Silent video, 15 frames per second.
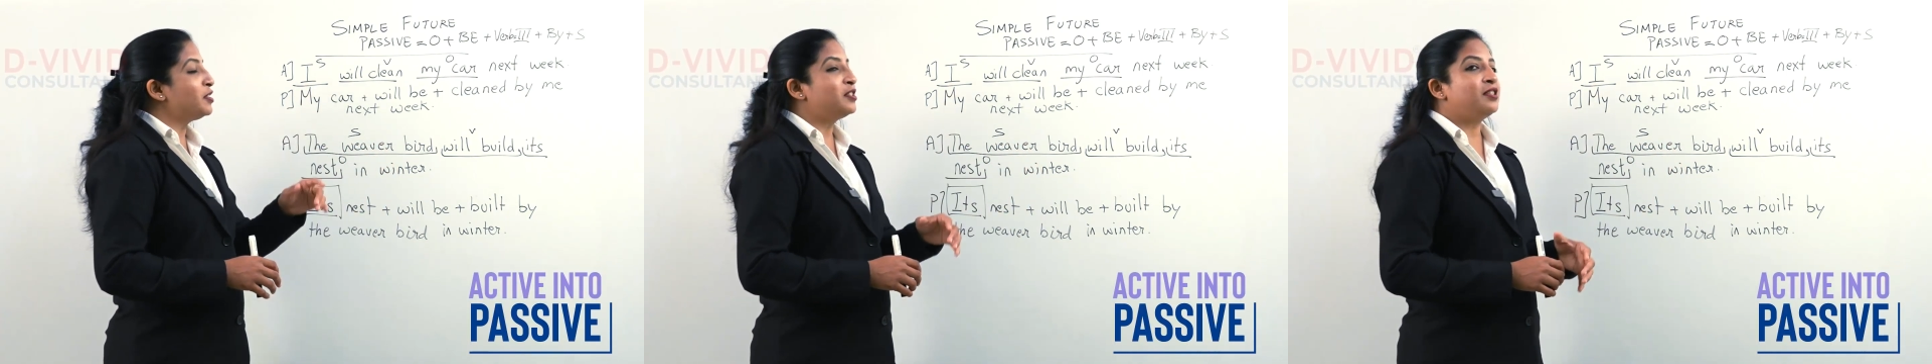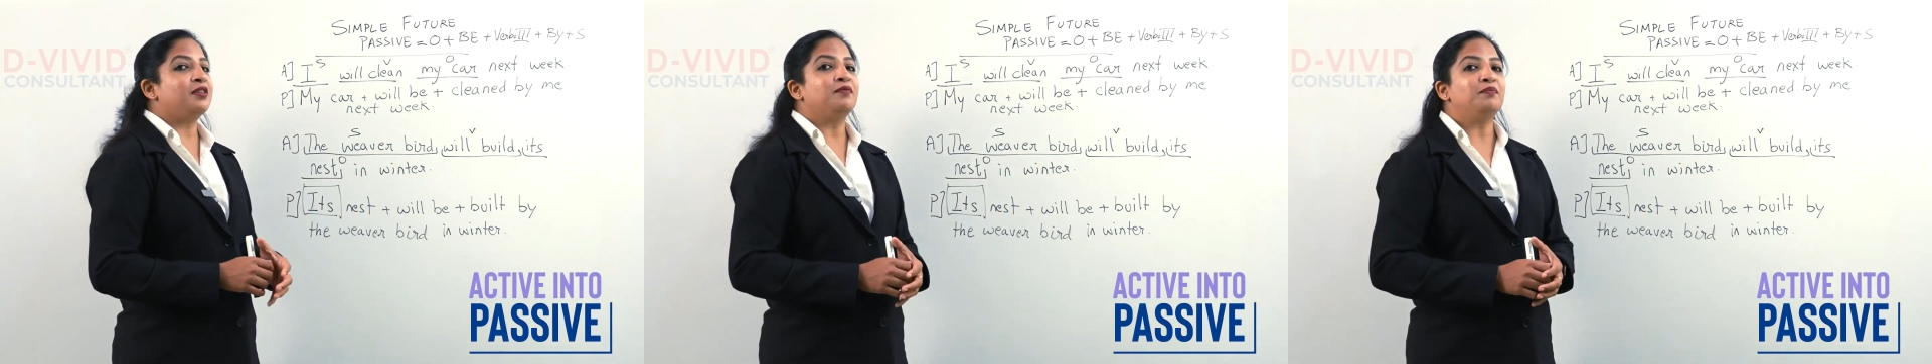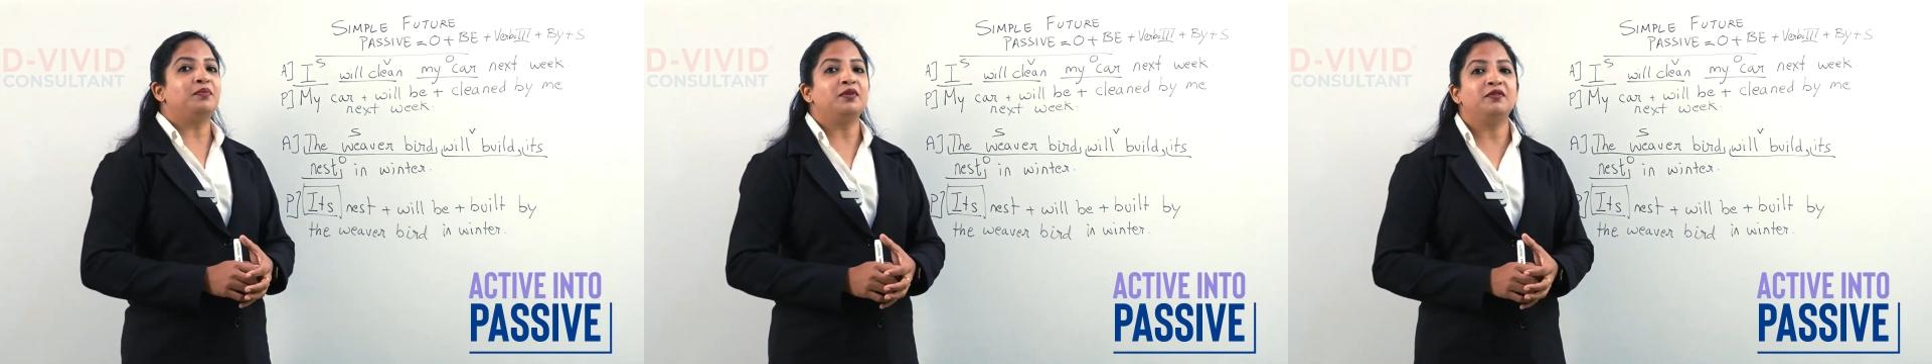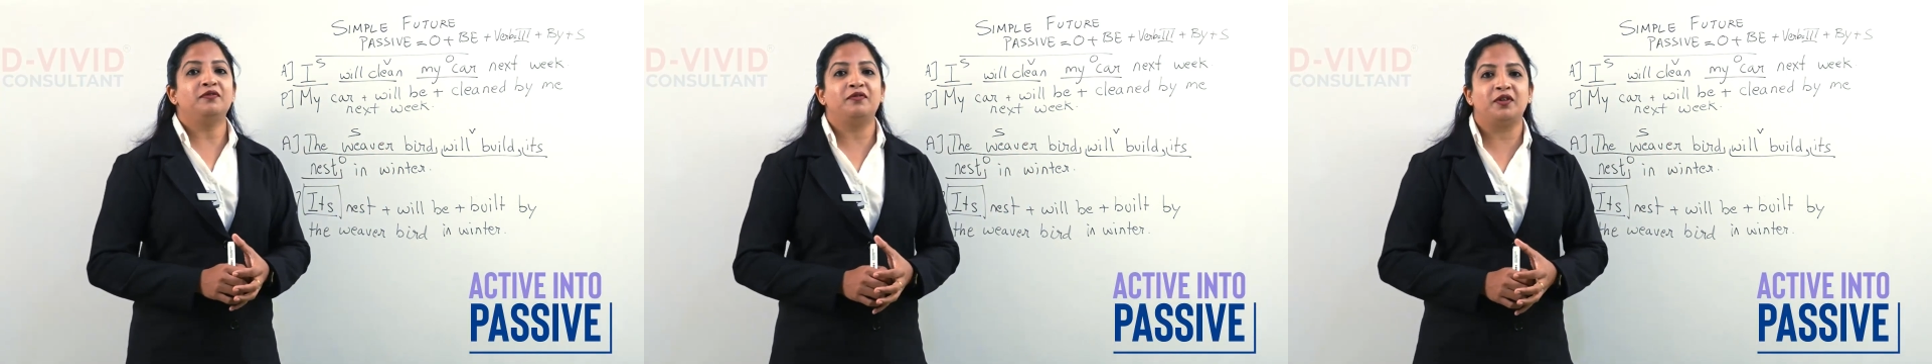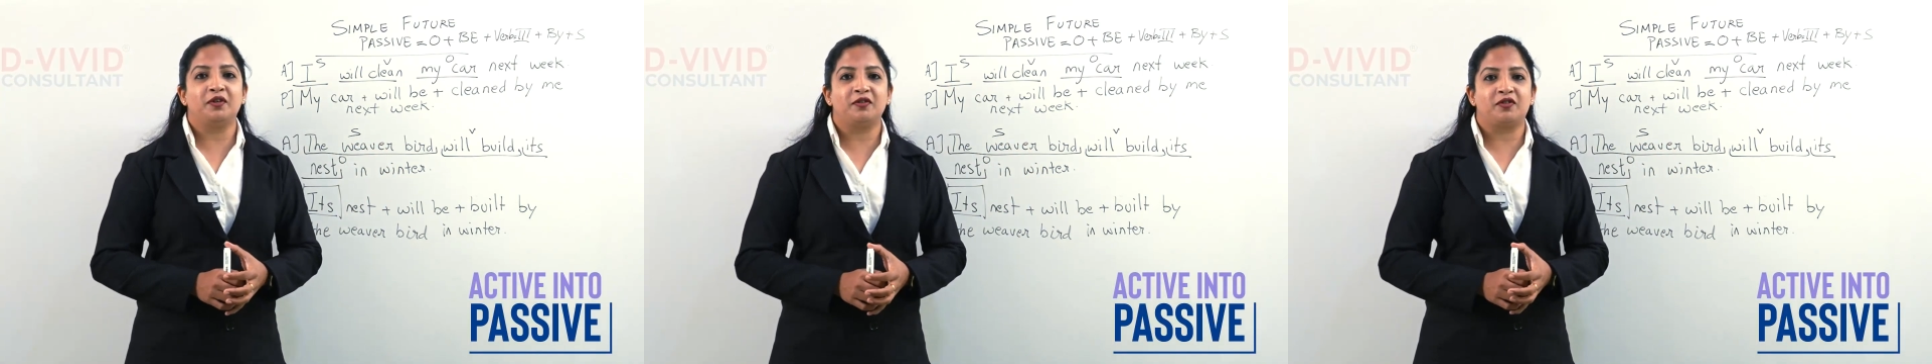simple
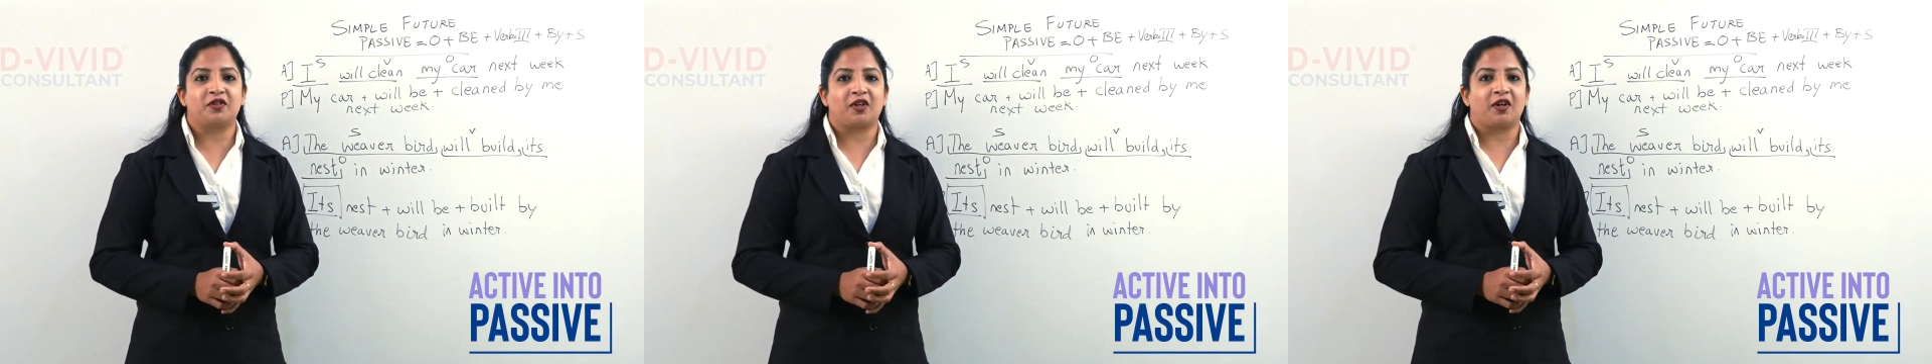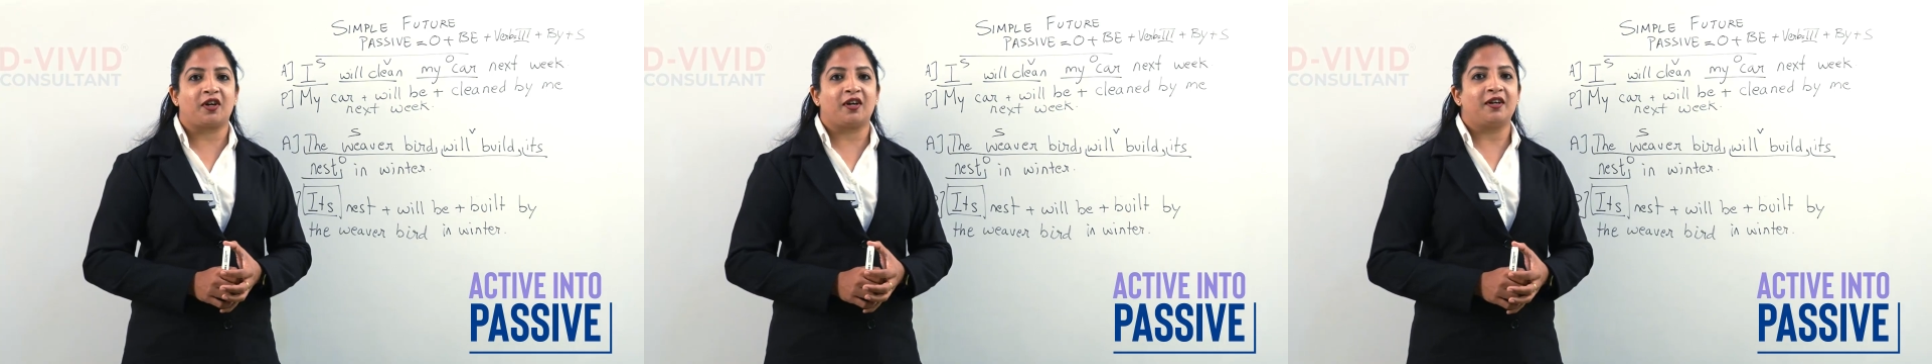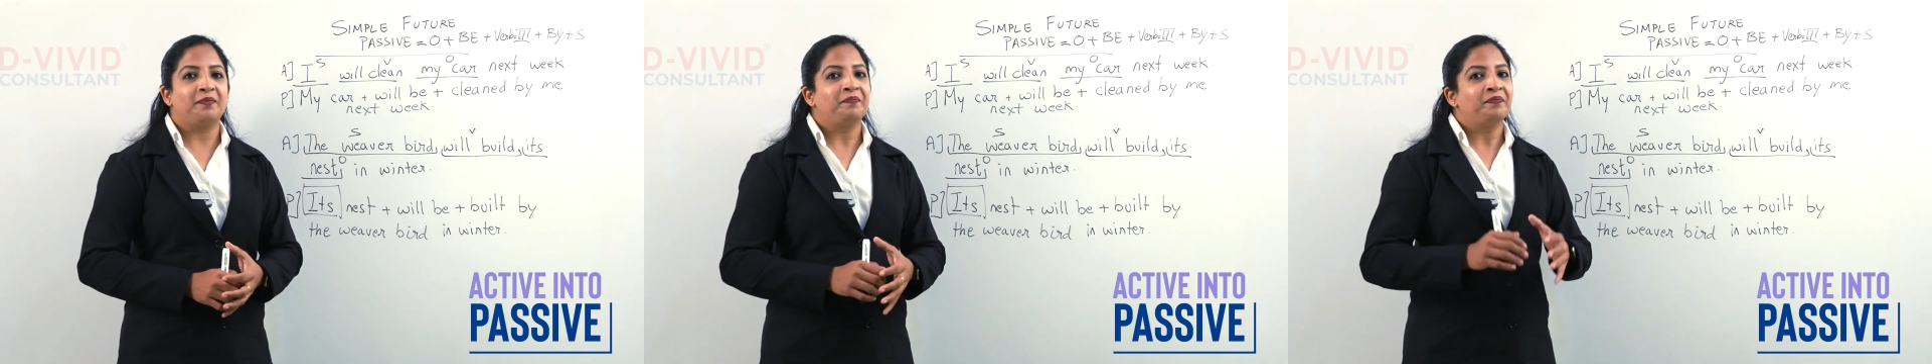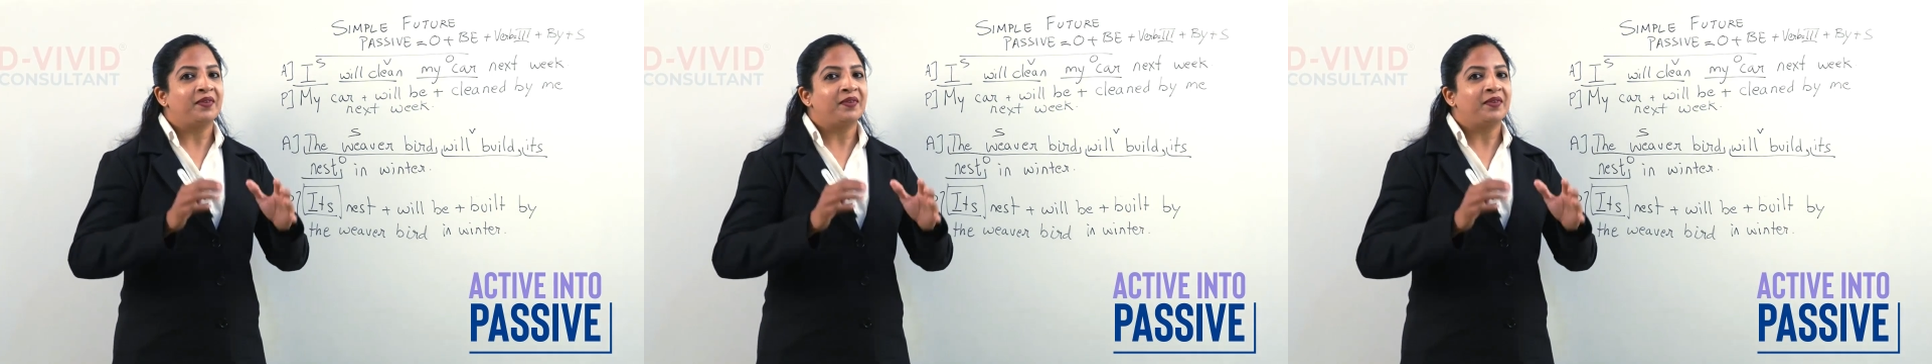future